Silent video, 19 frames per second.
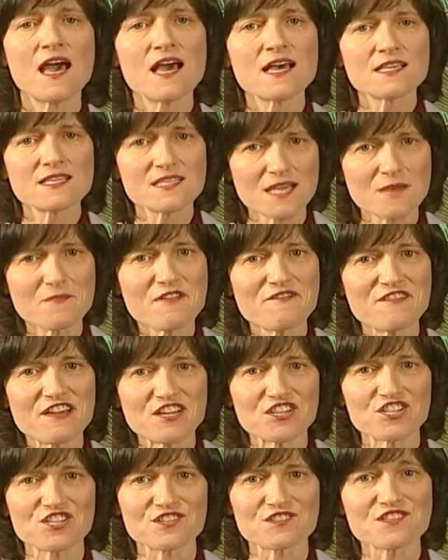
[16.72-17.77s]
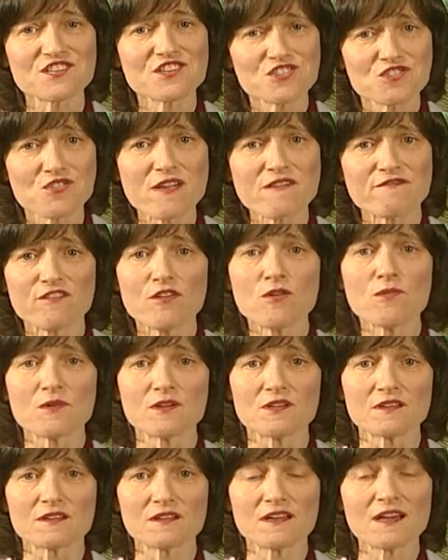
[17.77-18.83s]
Some evictions are
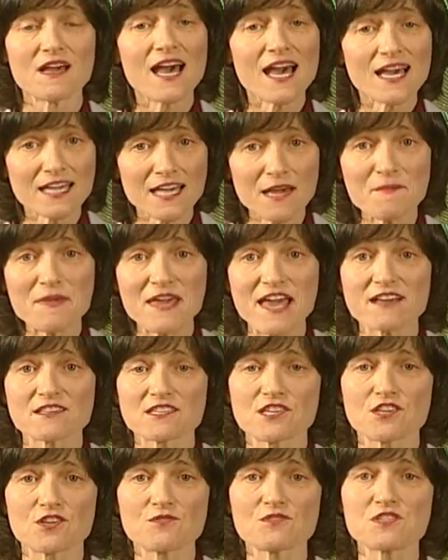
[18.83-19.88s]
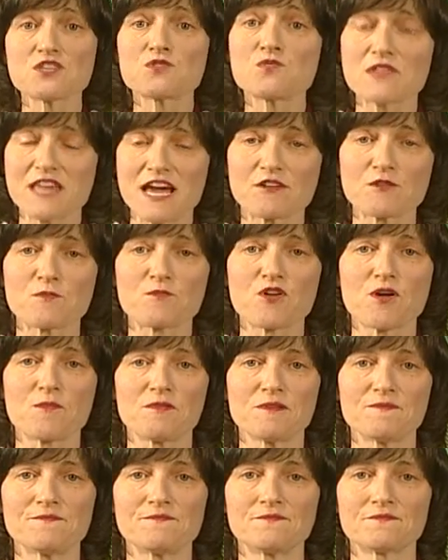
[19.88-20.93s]
straightforward and can be executed without a problem.